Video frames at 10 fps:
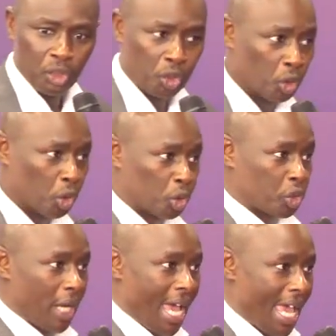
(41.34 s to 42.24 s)
You
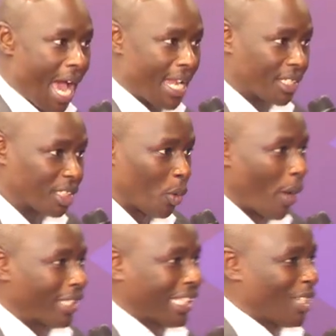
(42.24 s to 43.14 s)
try and see
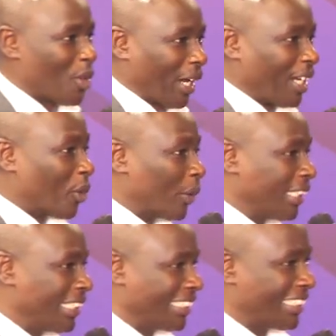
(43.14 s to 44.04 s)
whether you can
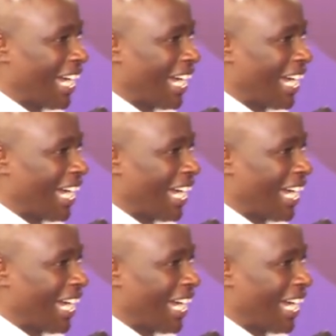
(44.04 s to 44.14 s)
win.